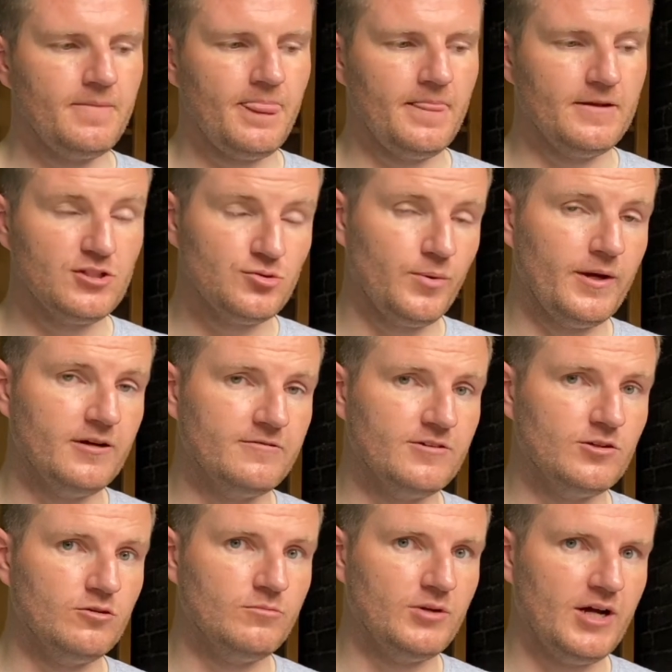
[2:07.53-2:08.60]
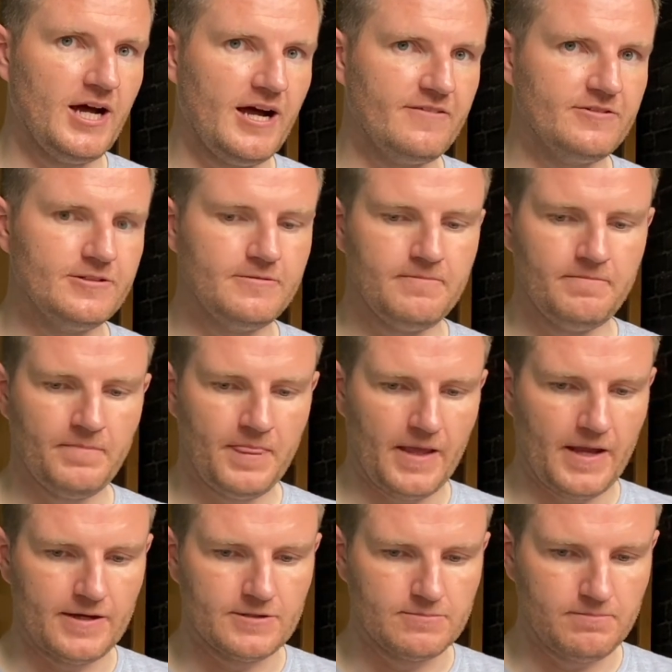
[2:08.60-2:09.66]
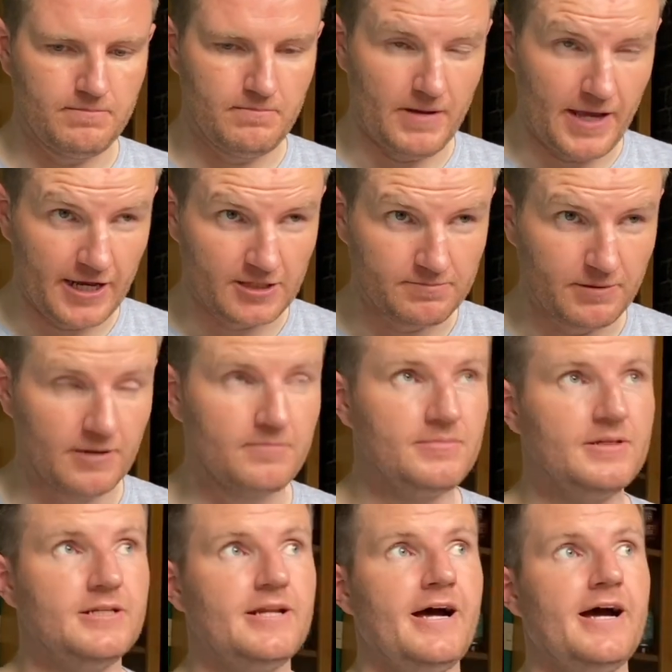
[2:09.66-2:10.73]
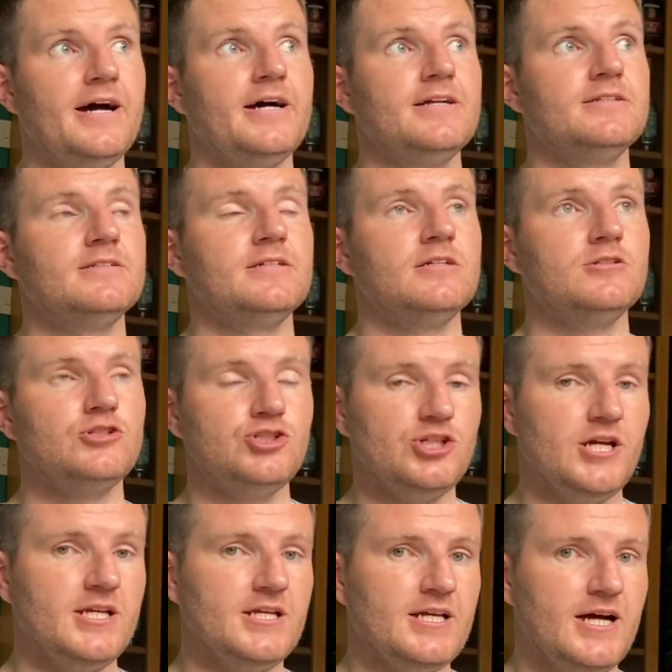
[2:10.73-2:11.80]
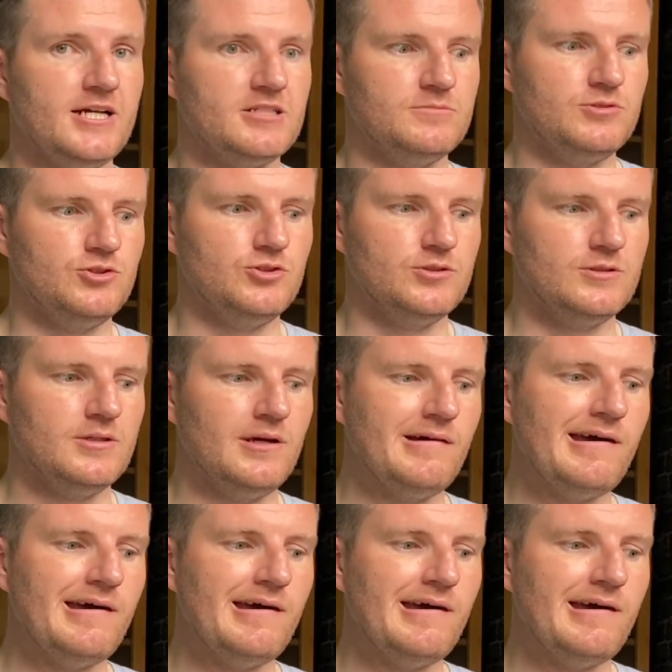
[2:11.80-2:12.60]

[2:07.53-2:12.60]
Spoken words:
The 12-year-old Bunnahabhain is ex-bourbon and sherry cask matured.